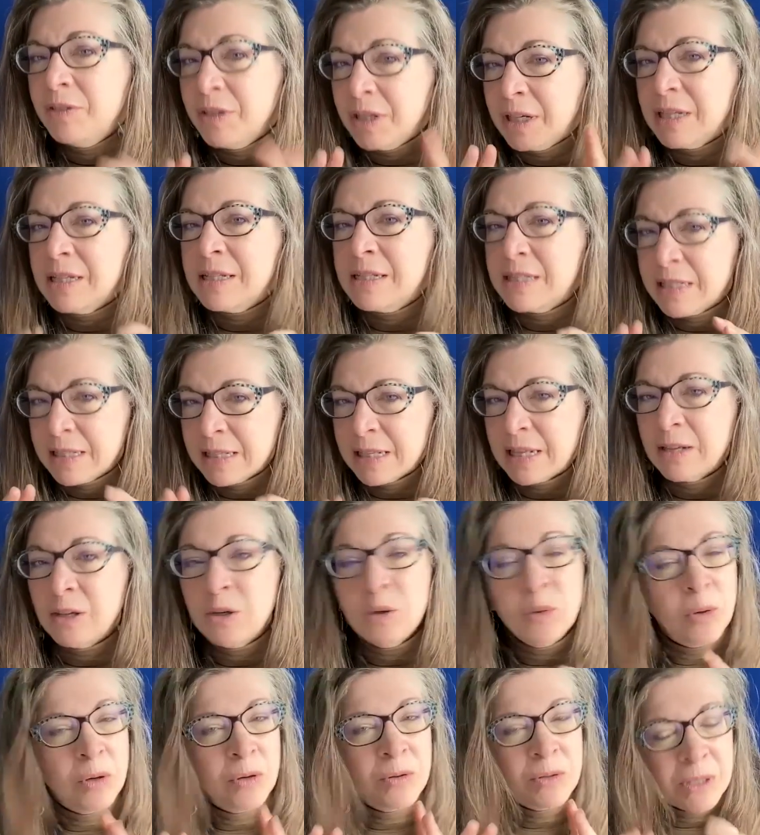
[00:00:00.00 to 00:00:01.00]
And I say that in
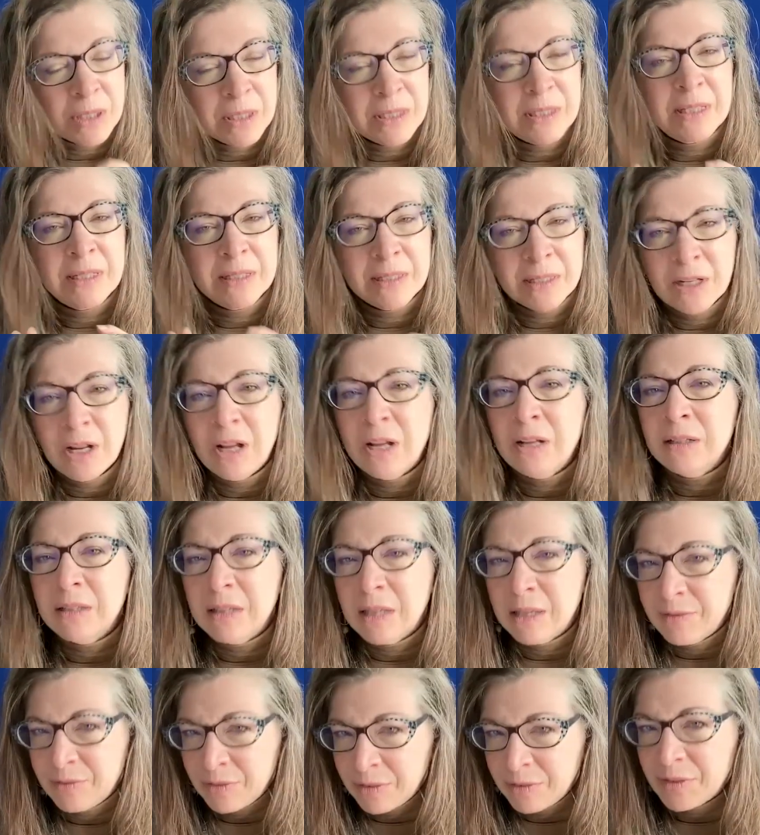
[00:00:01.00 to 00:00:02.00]
quotes because it's not
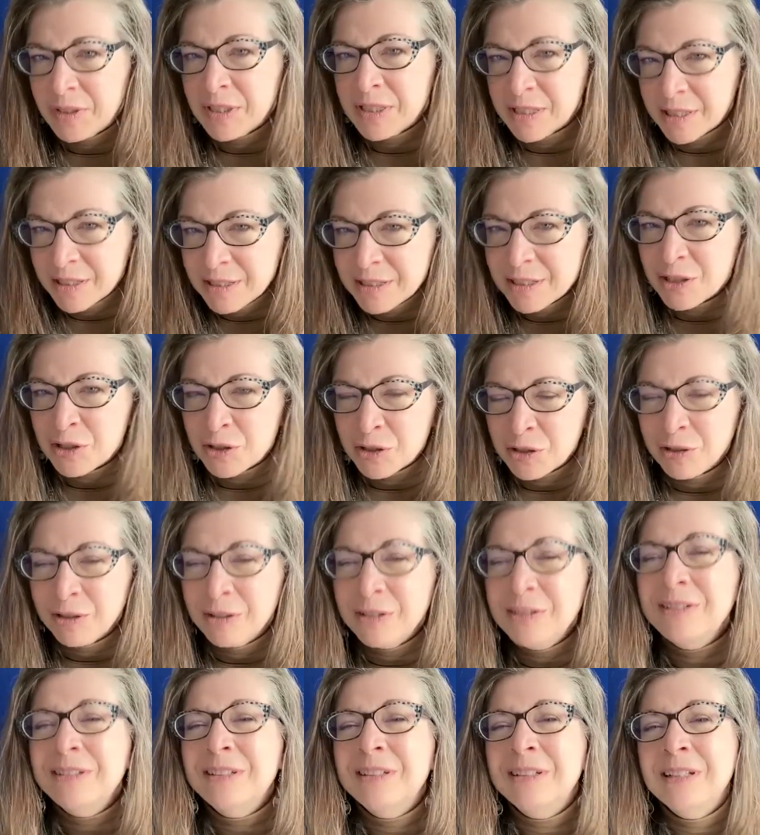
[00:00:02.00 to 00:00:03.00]
love if it's
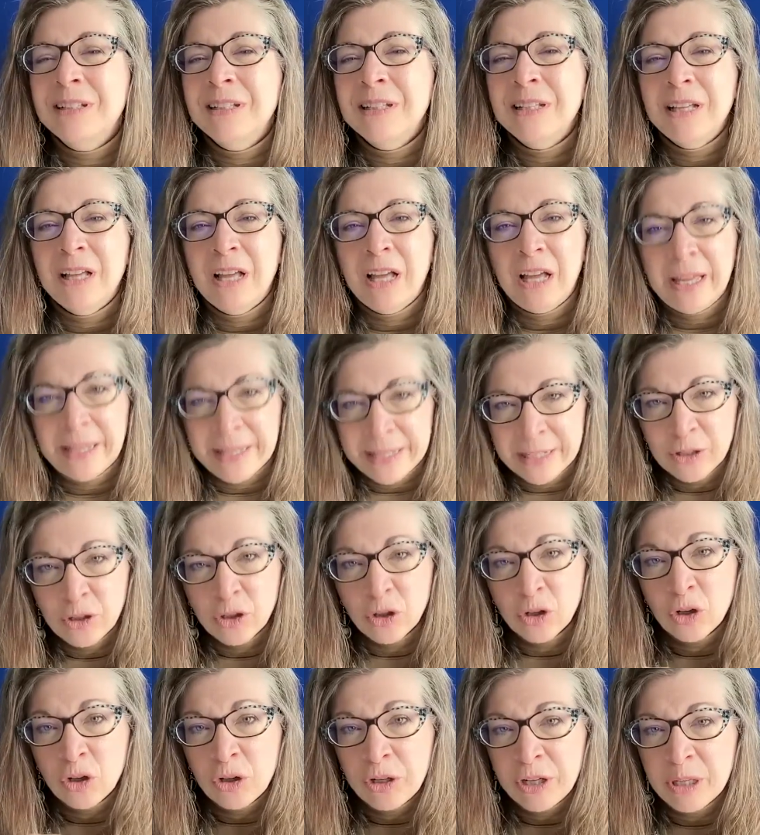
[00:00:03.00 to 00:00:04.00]
conditional. I
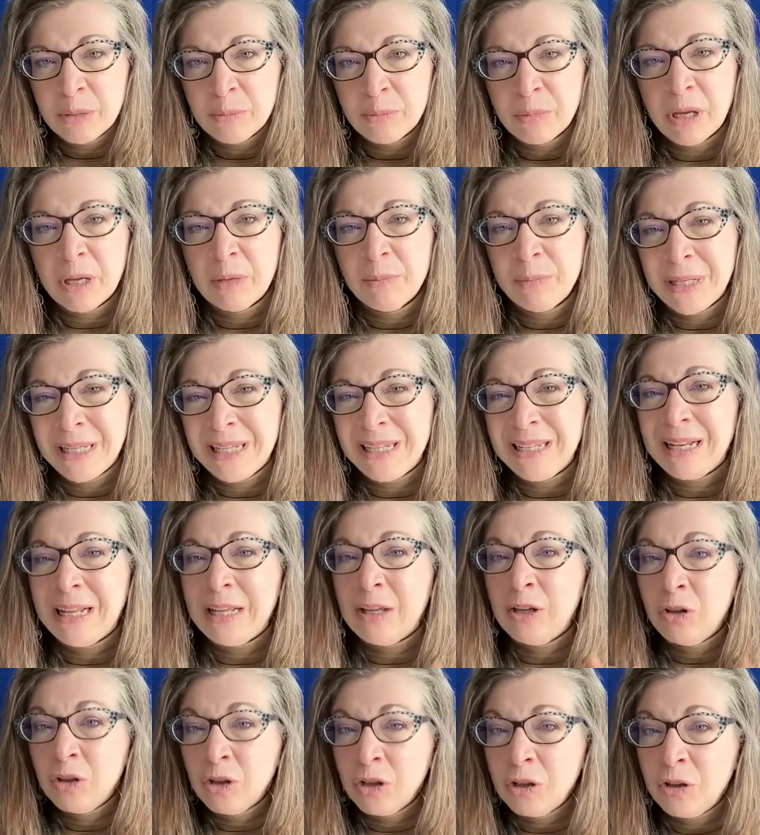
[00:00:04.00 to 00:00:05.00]
can earn it by being
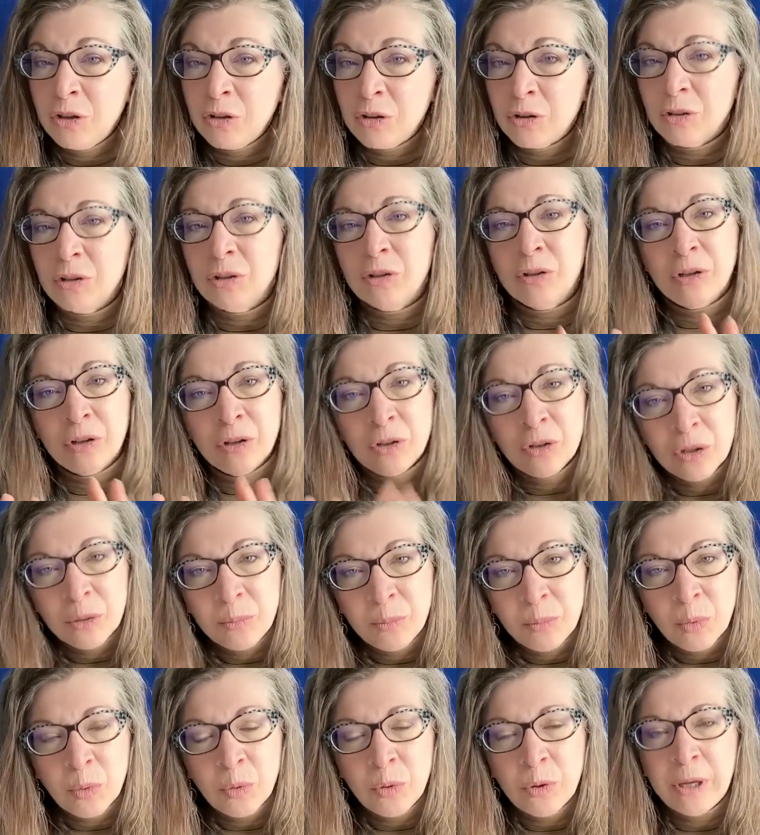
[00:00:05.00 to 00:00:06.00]
a good girl or a
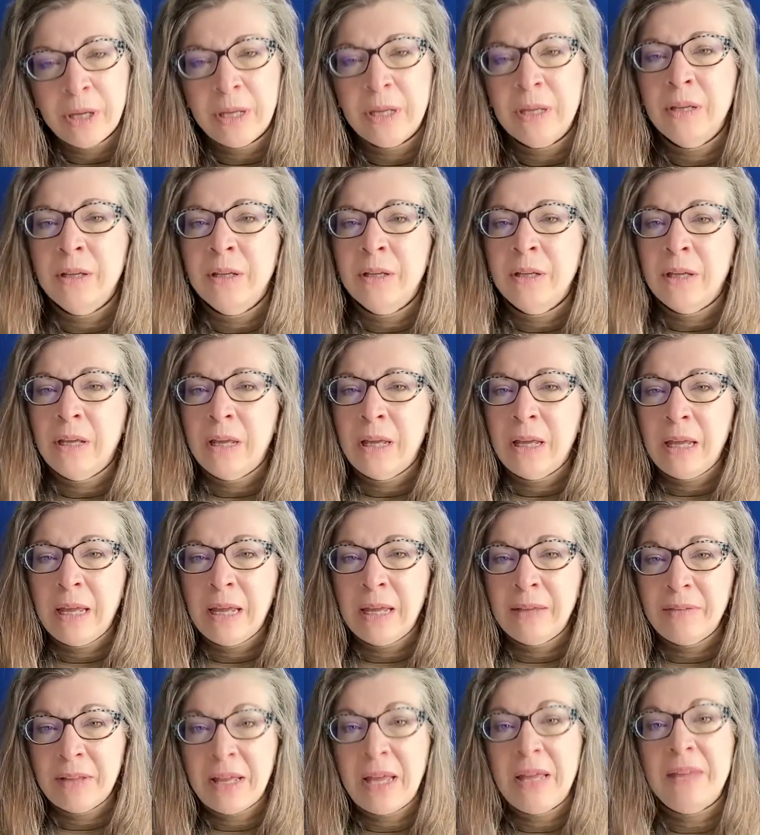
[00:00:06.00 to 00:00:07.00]
good boy.
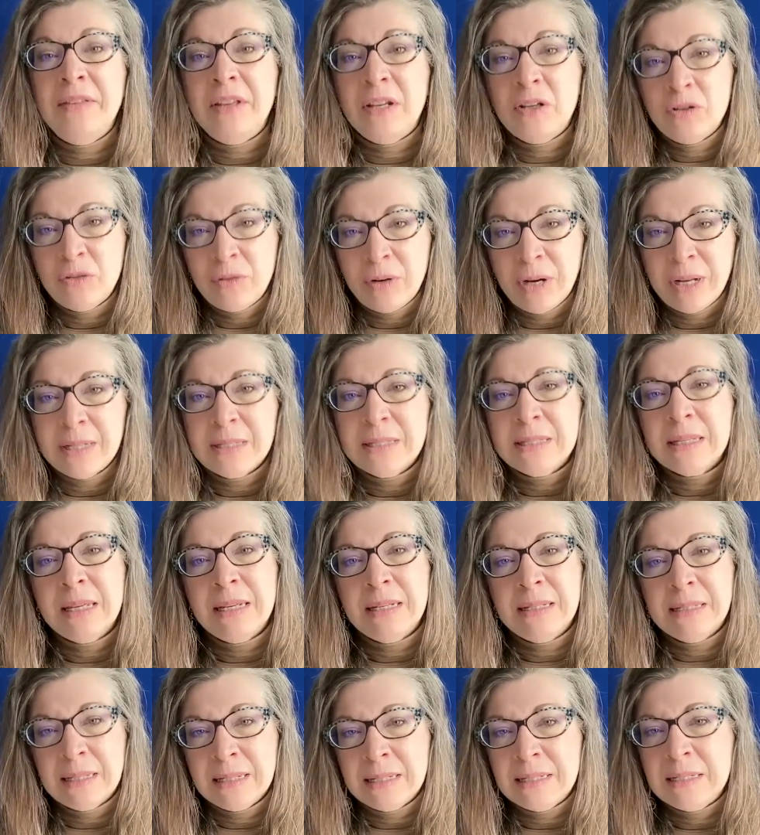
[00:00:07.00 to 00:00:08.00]
And that then
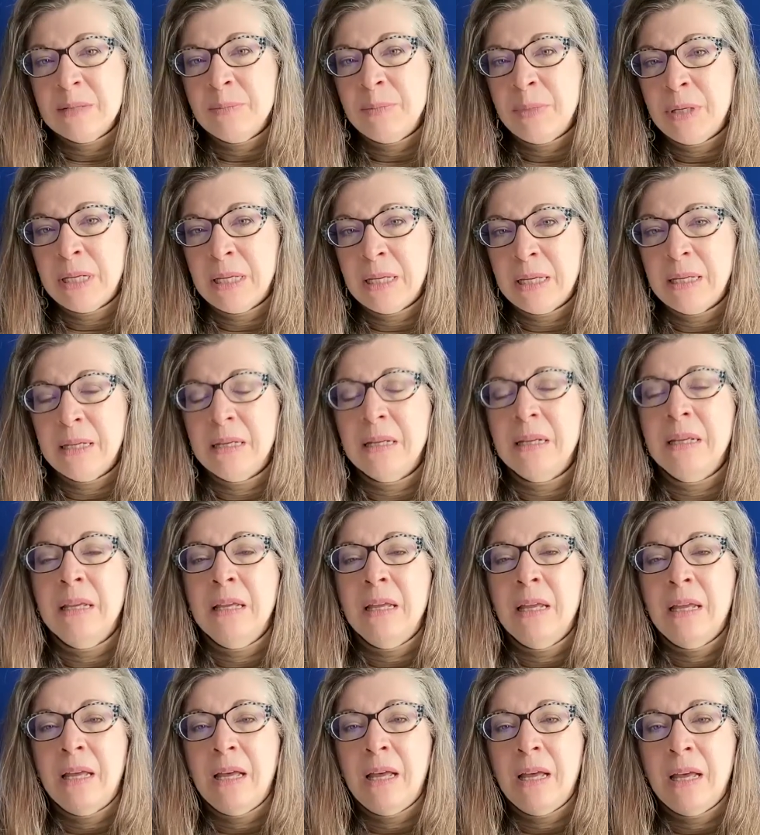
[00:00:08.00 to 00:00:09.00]
translates into being
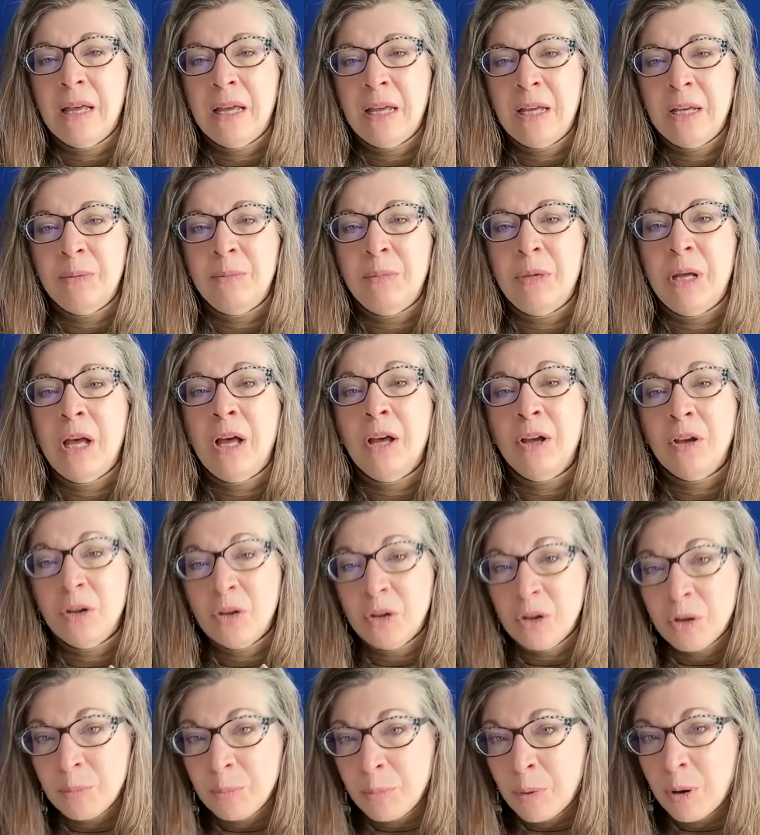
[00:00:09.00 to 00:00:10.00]
a
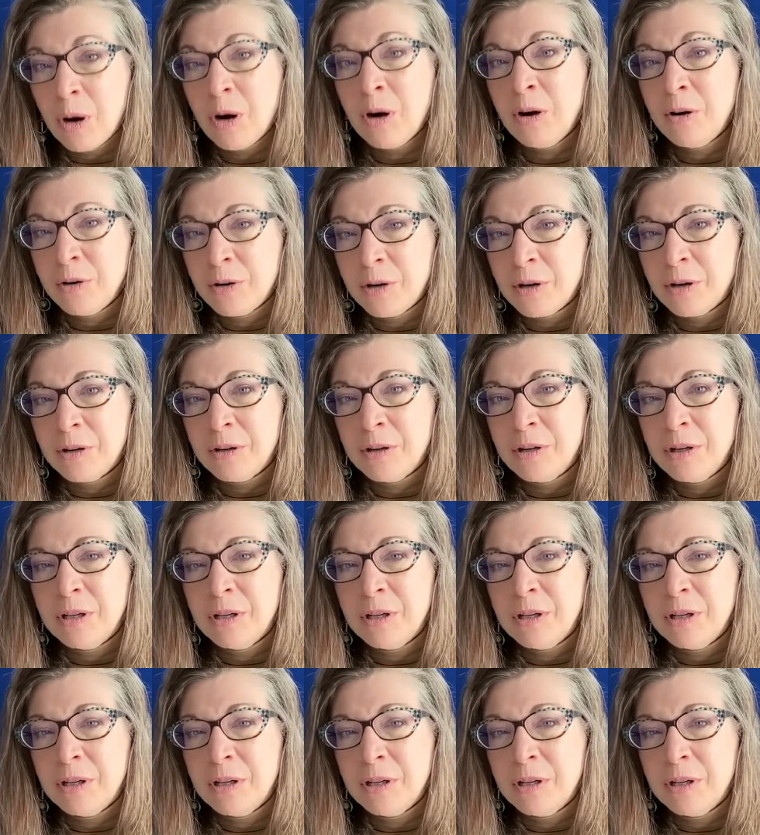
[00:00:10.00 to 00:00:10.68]
good partner.